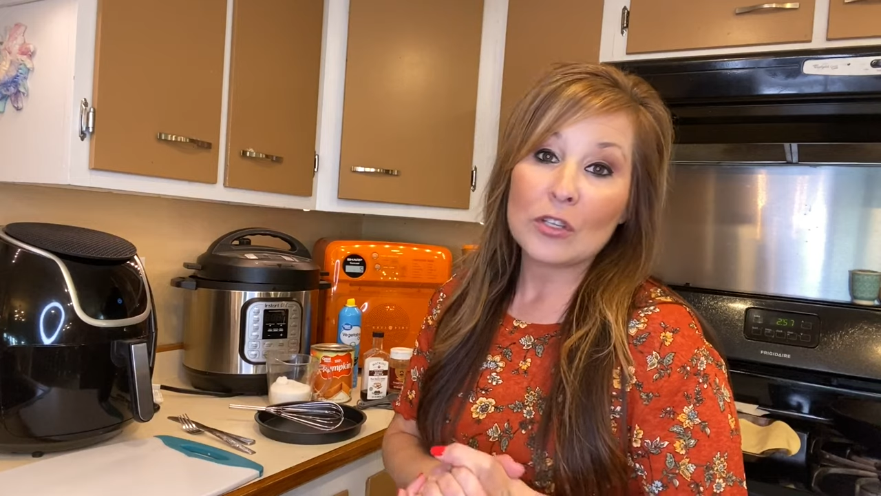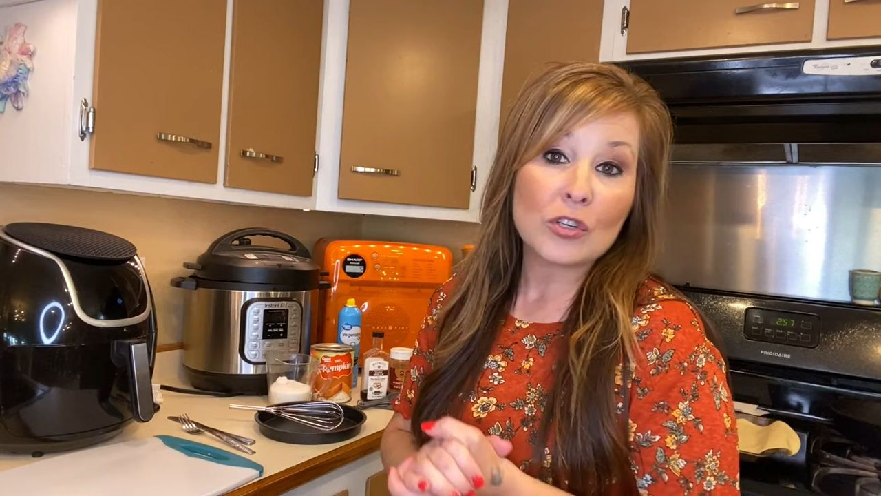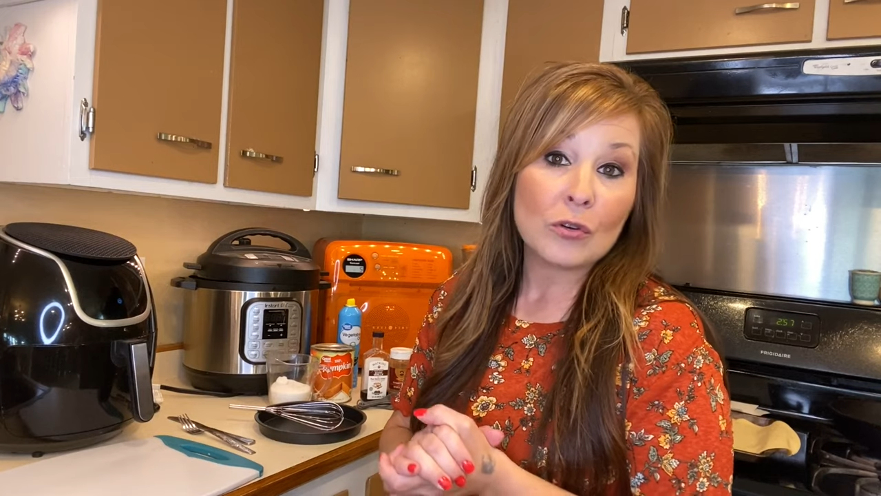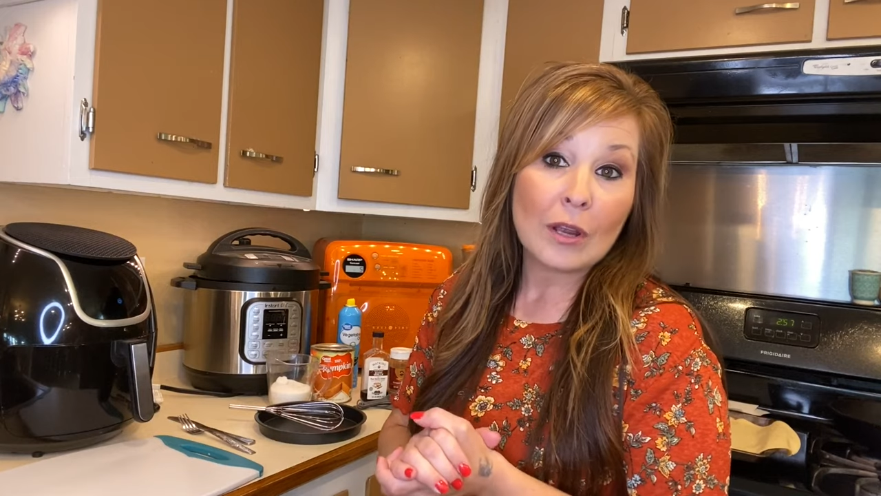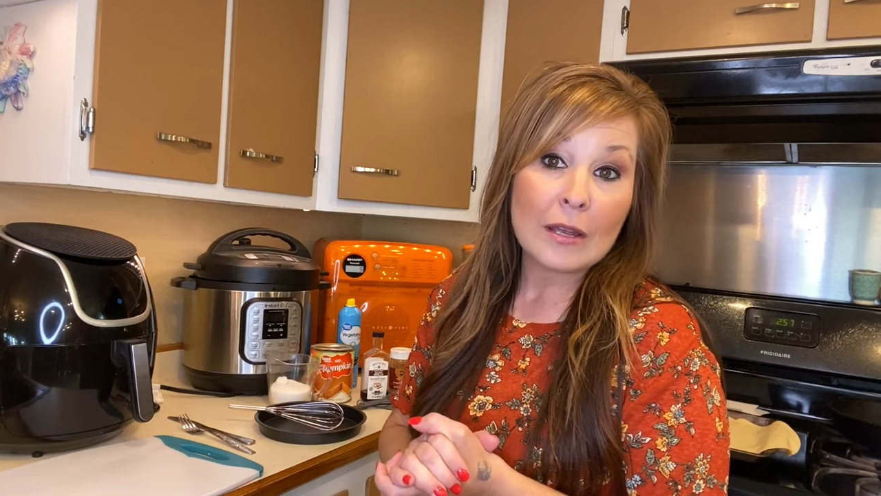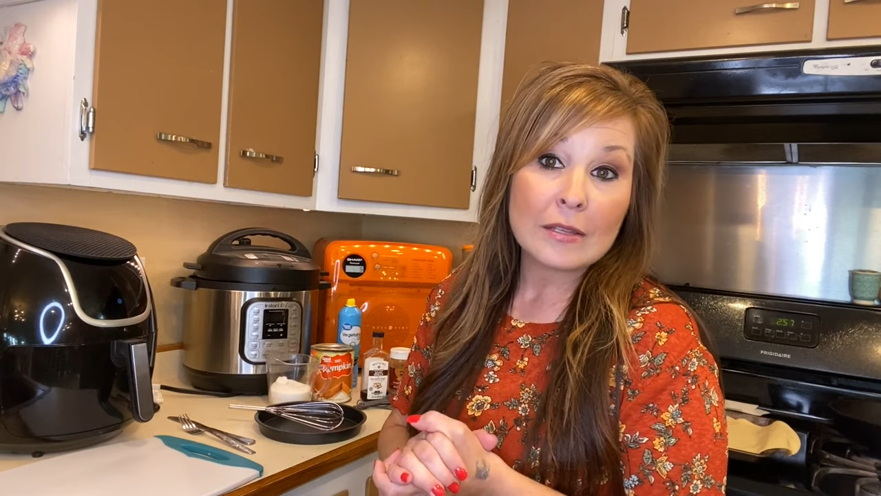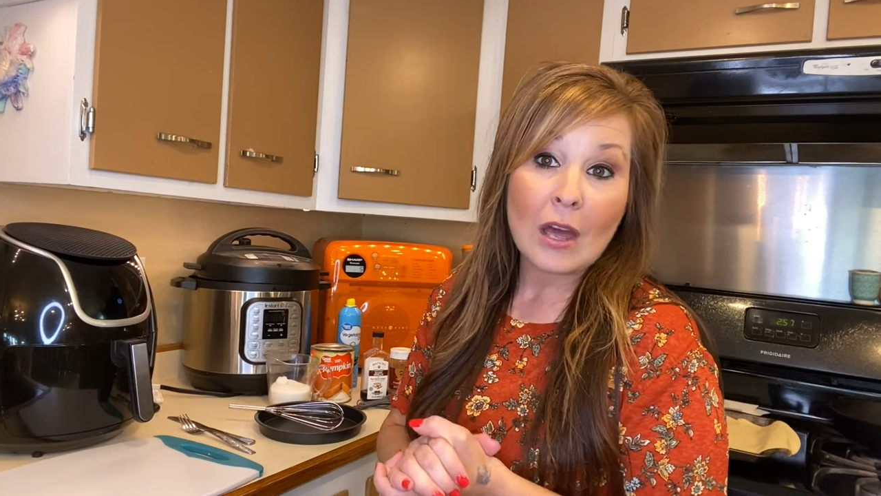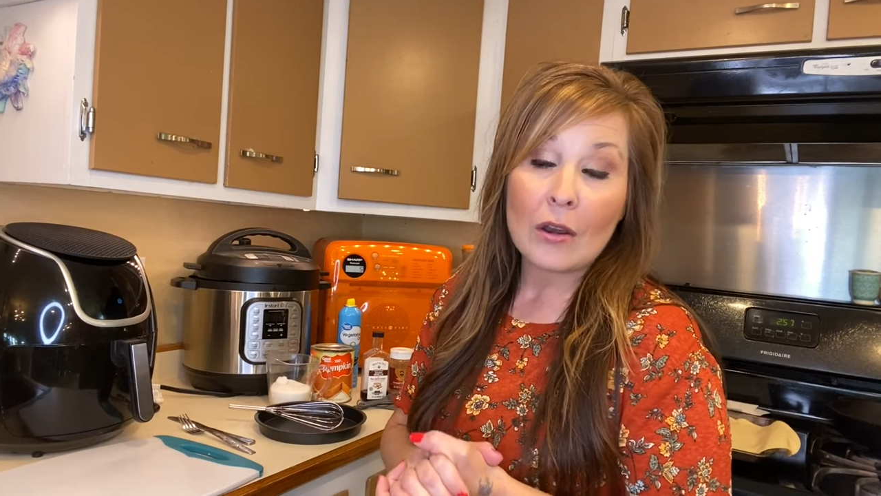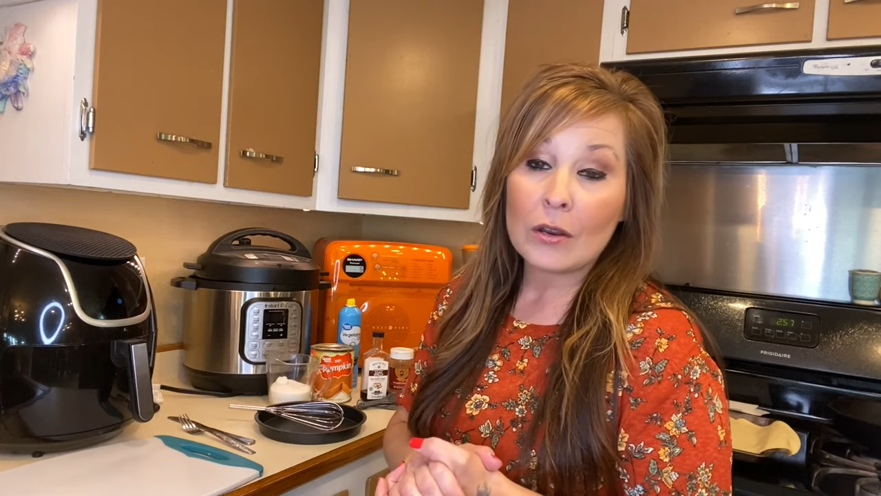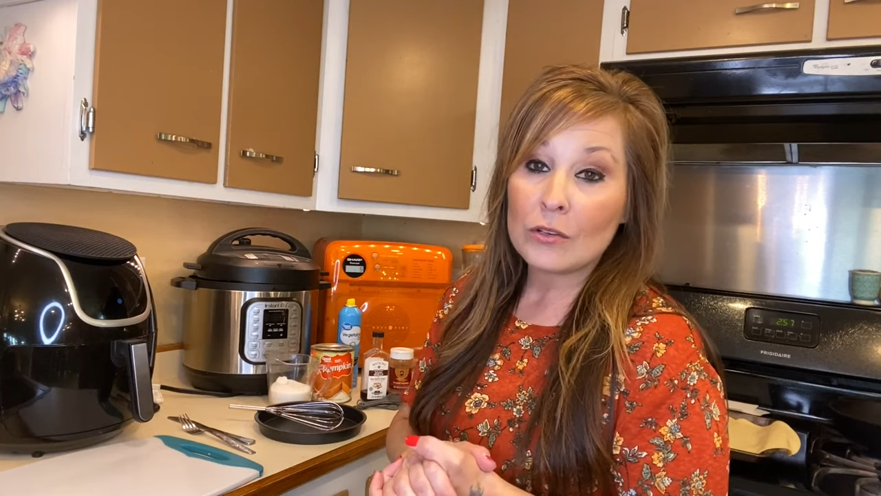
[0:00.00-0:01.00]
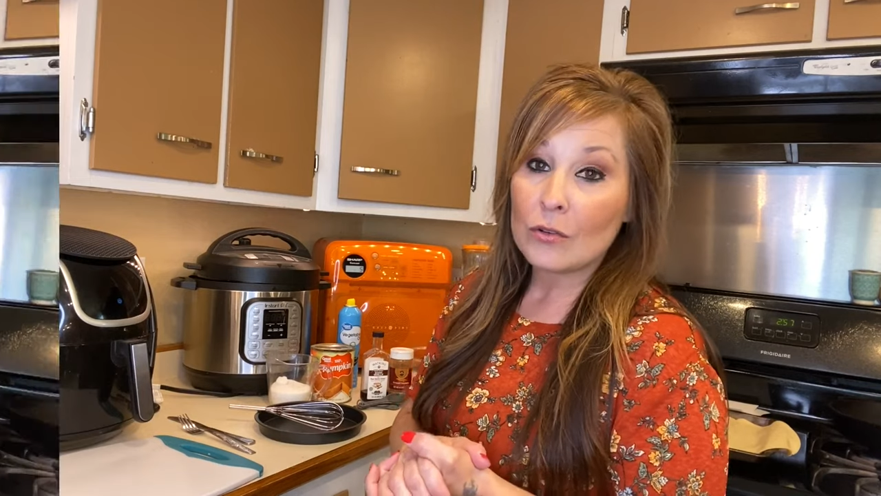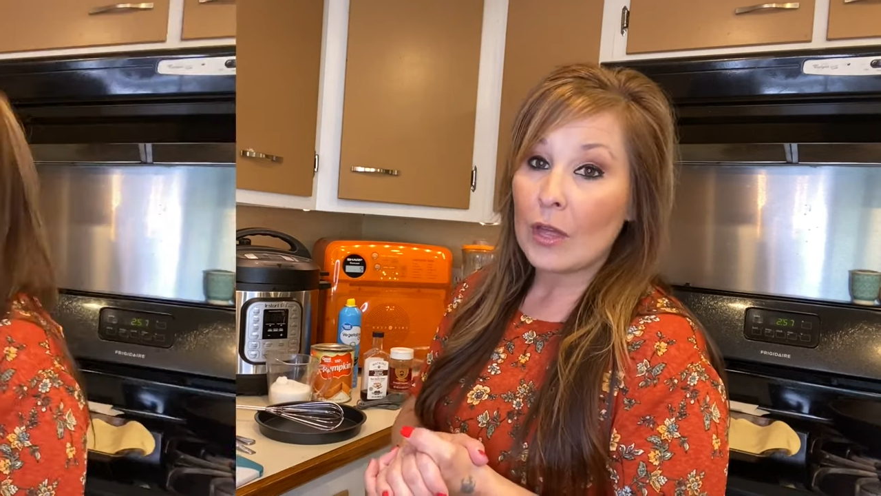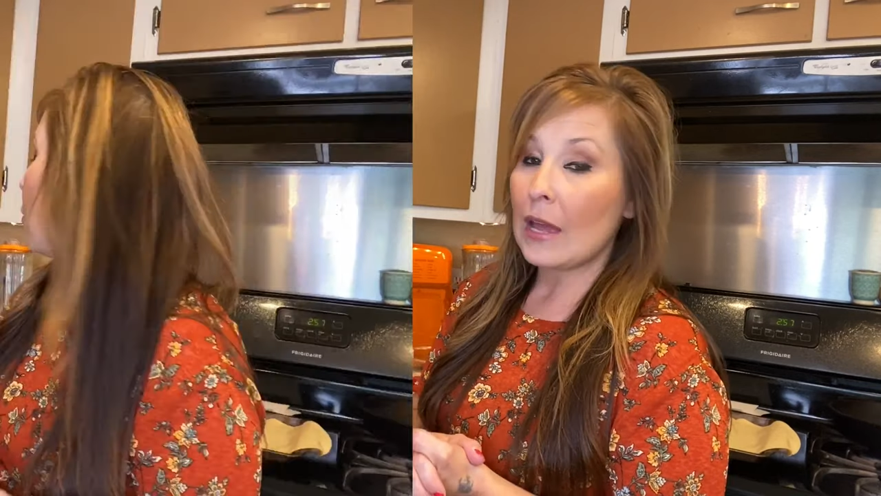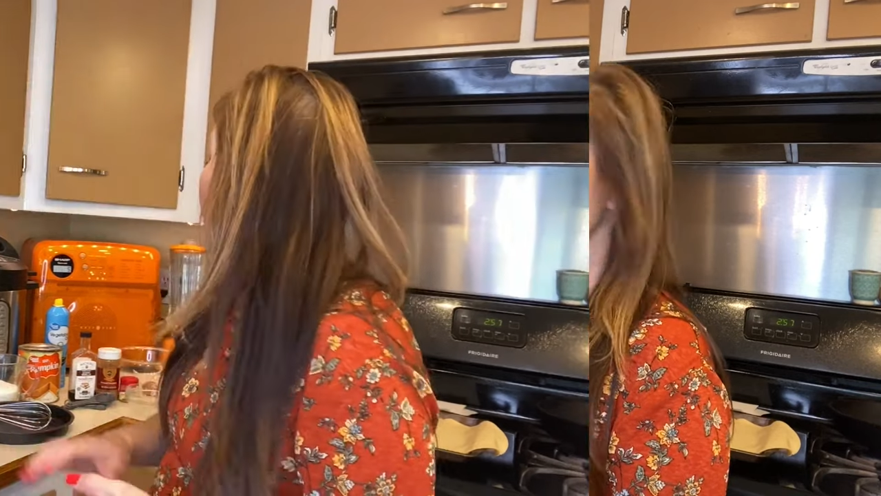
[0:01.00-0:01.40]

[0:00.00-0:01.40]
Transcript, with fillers: show you guys how to do that.